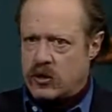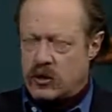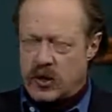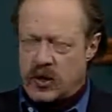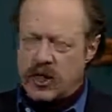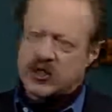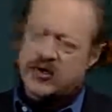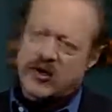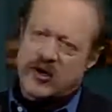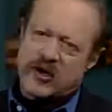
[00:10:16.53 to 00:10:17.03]

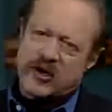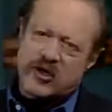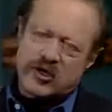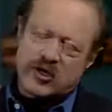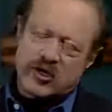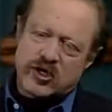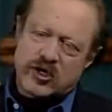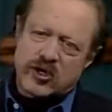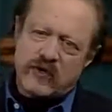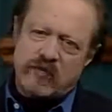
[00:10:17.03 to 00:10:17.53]
And so that
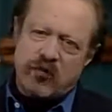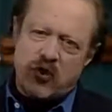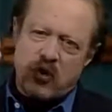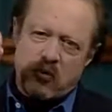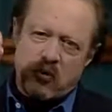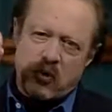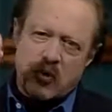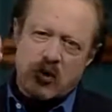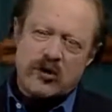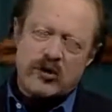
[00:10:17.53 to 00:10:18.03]
notion of the
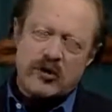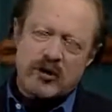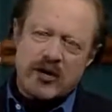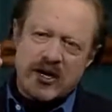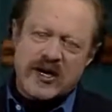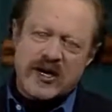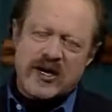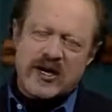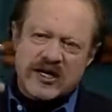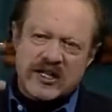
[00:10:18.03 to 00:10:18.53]
world
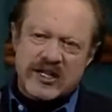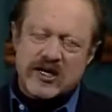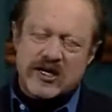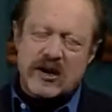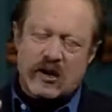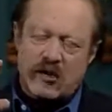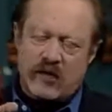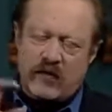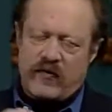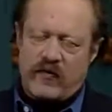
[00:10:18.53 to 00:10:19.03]
in
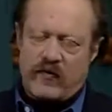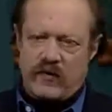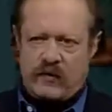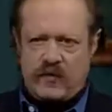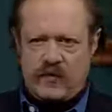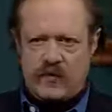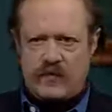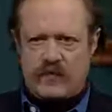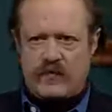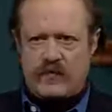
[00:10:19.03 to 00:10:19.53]
itself
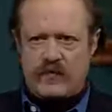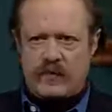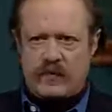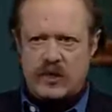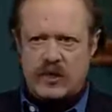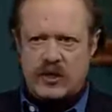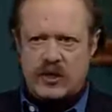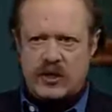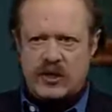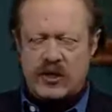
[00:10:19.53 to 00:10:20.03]

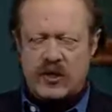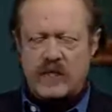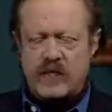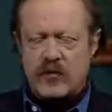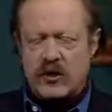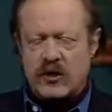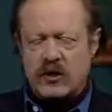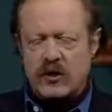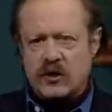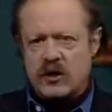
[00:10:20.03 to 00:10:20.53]
is
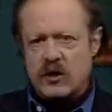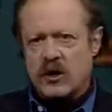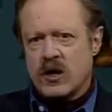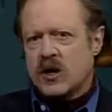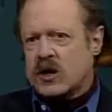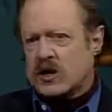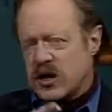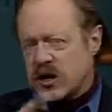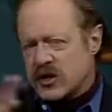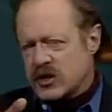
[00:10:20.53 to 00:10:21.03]
something that
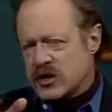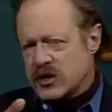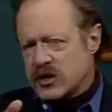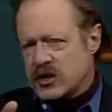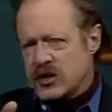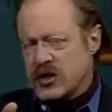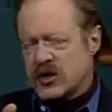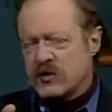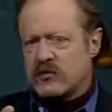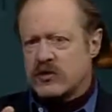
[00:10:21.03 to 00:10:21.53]
Kant
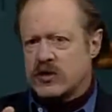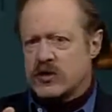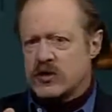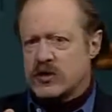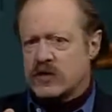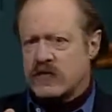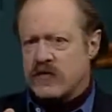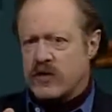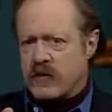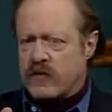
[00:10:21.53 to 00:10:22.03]

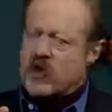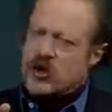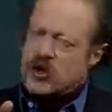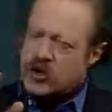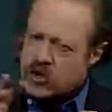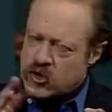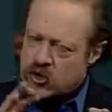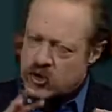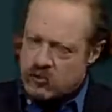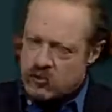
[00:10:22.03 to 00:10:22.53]
distinguishes from
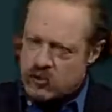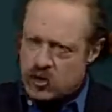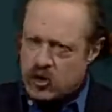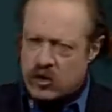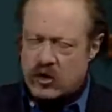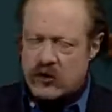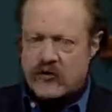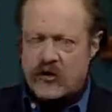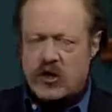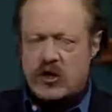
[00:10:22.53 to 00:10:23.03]
the
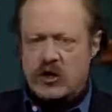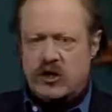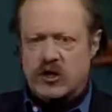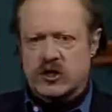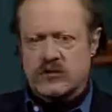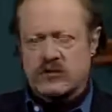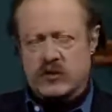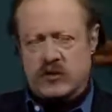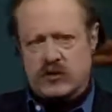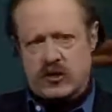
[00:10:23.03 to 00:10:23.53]
world of our
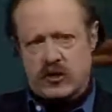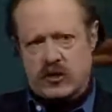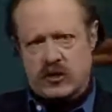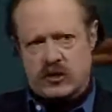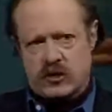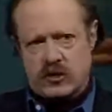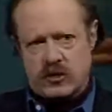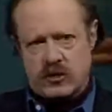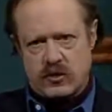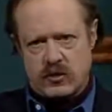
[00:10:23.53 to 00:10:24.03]

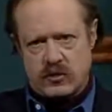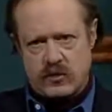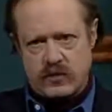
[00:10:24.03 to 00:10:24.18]
experience.